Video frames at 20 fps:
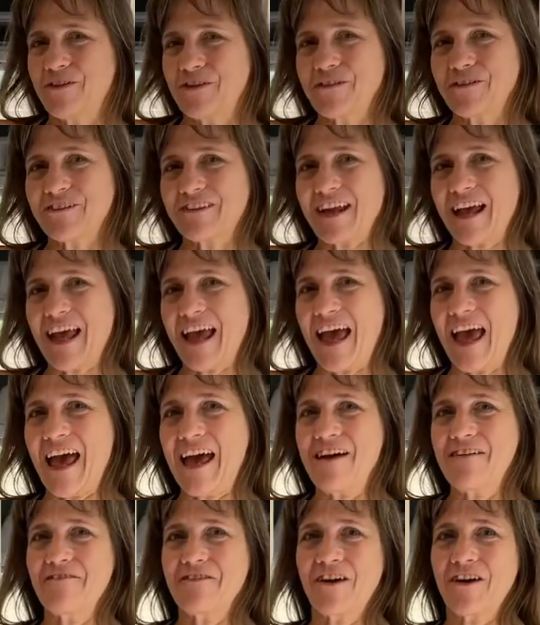first I
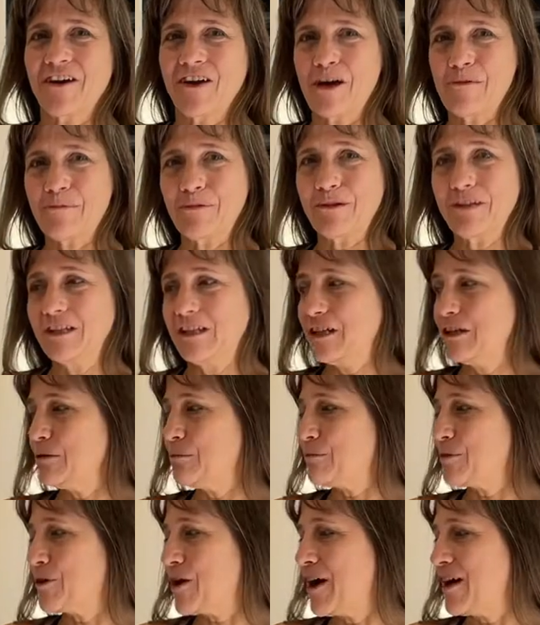have a couple
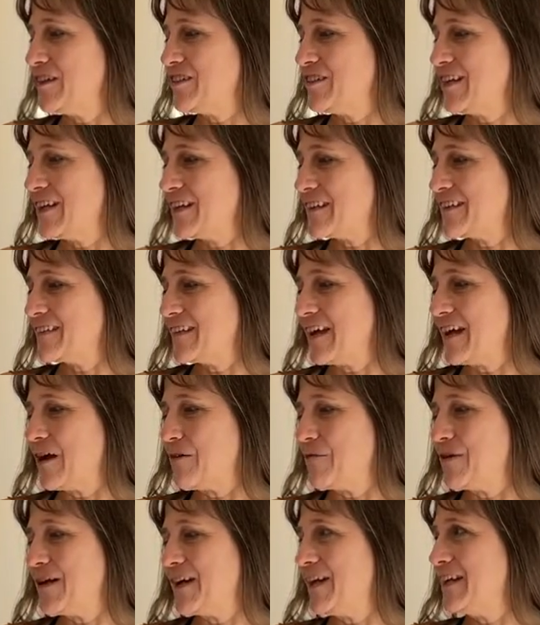little projects that
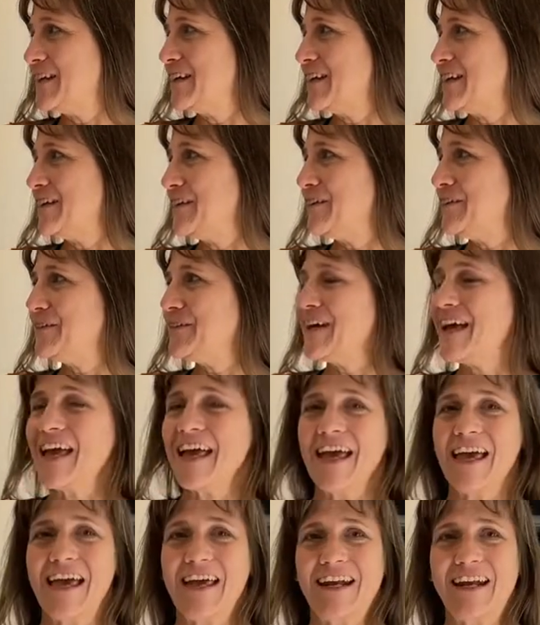I want to do
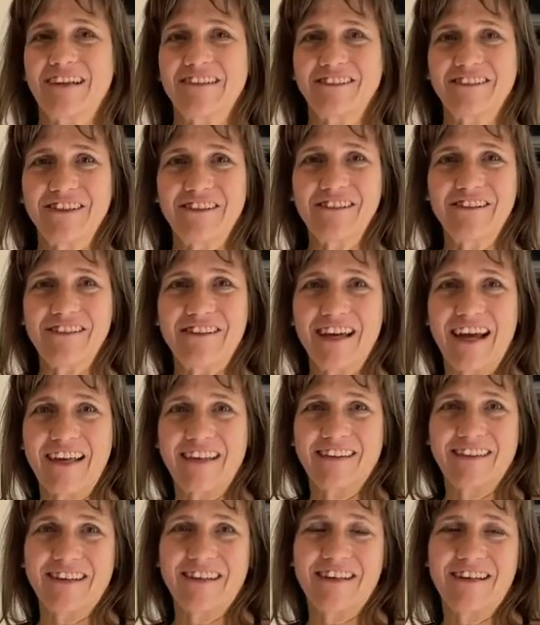and I'll show you
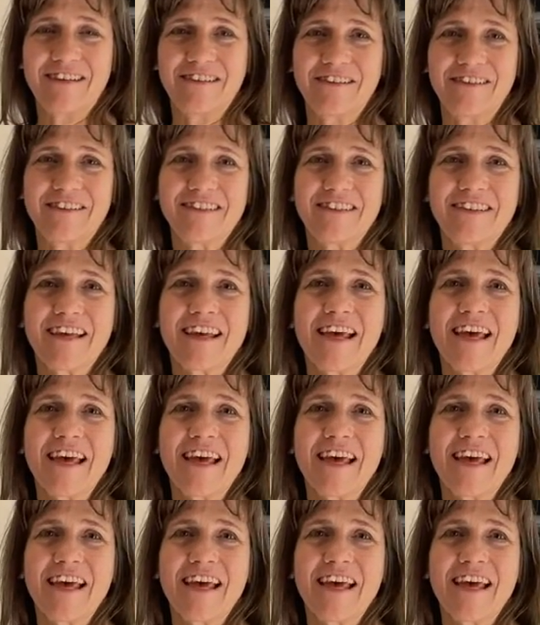guys those.